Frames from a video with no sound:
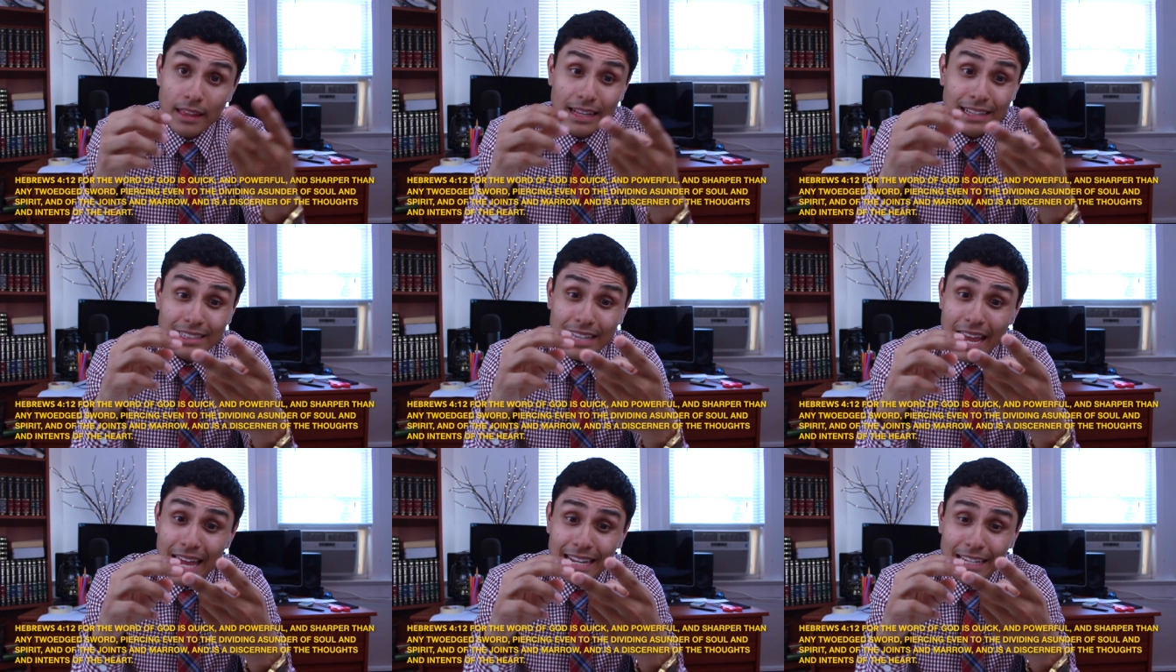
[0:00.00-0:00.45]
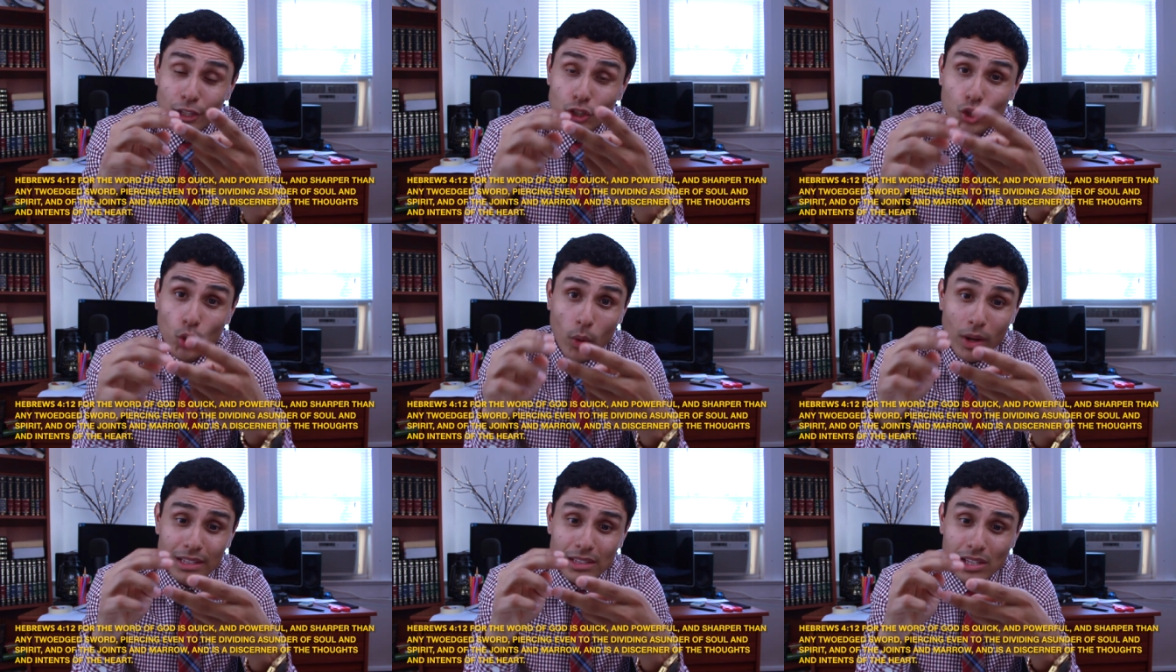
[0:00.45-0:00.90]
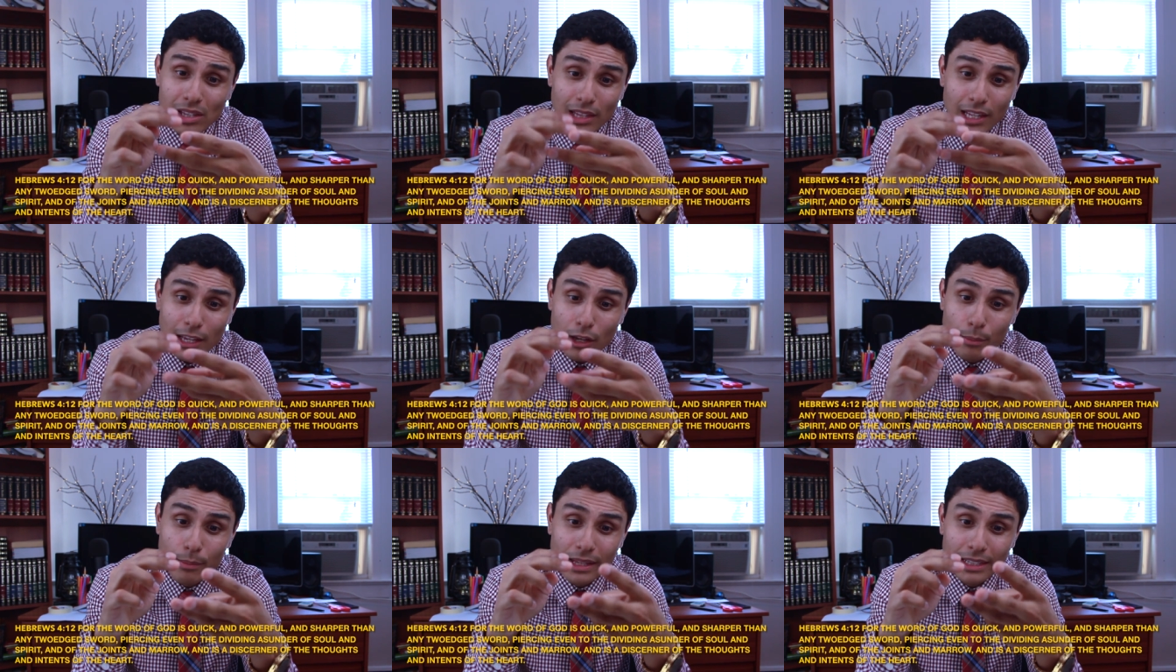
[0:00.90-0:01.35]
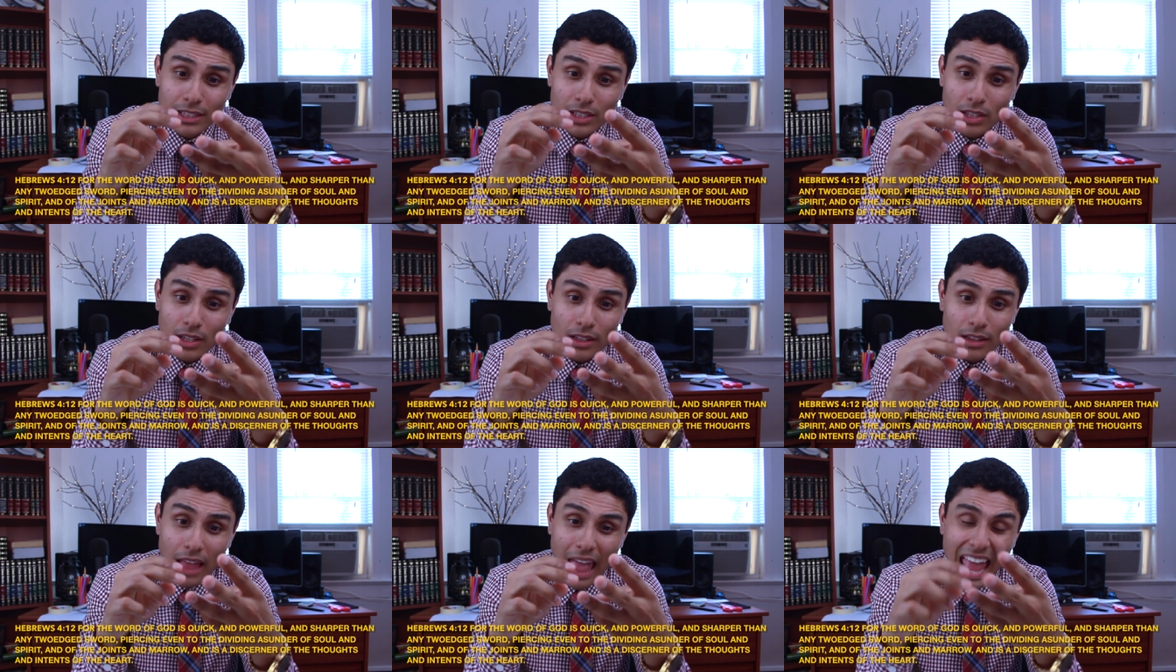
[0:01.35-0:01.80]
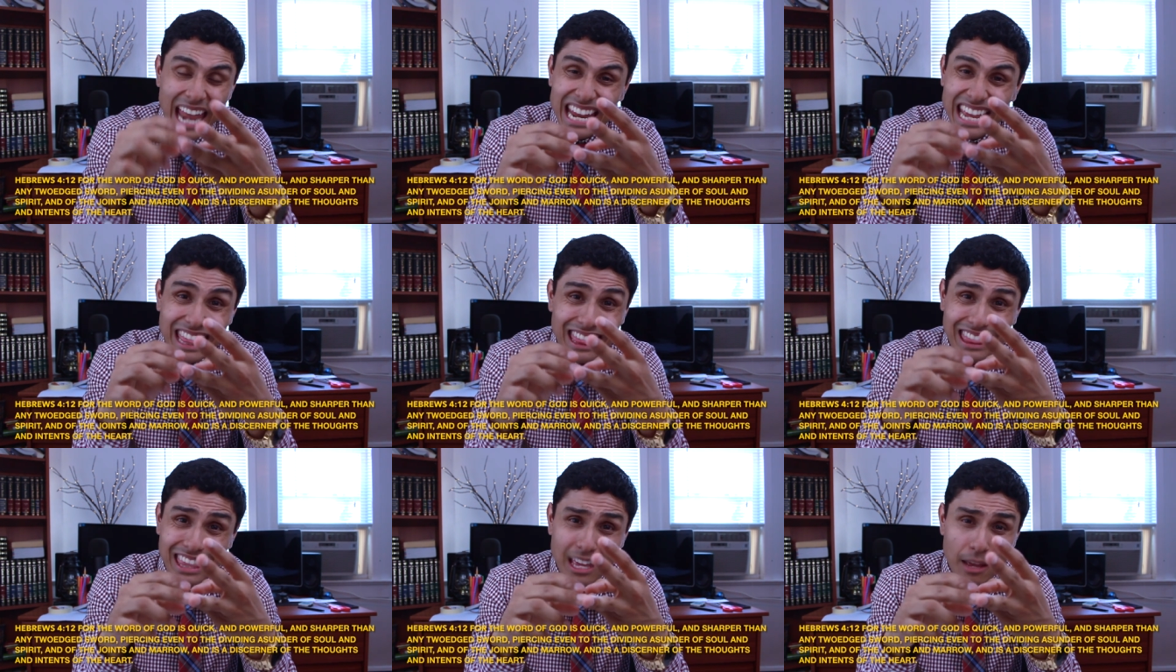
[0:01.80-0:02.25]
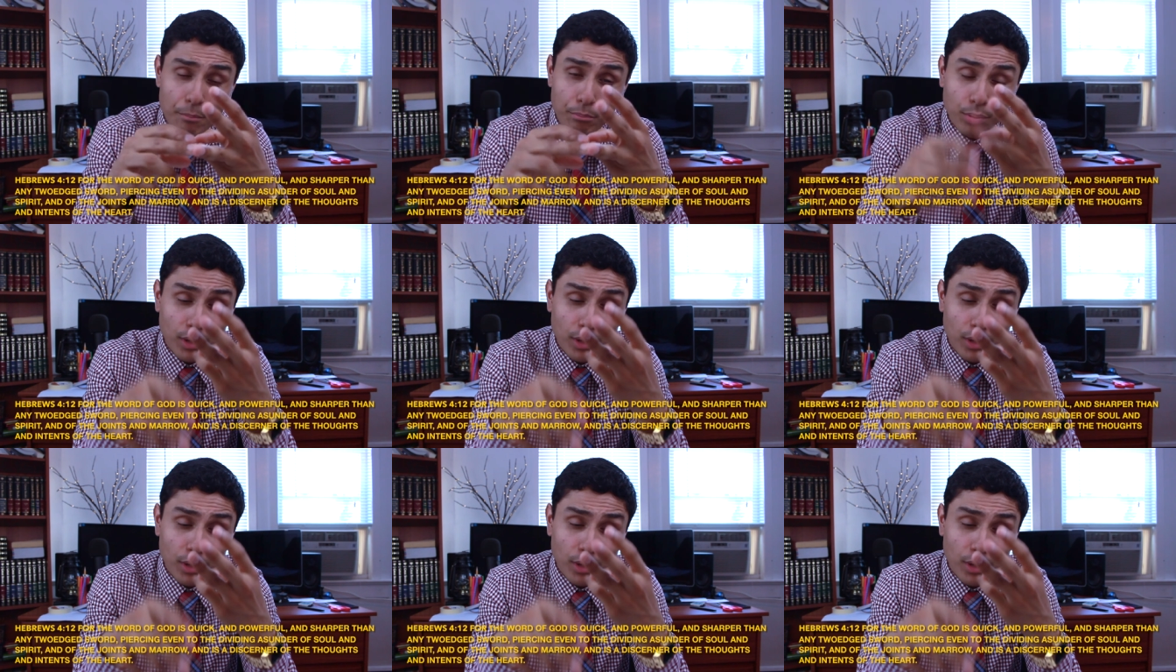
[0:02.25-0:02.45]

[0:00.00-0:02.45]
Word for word: that's any joints, ligaments, anything,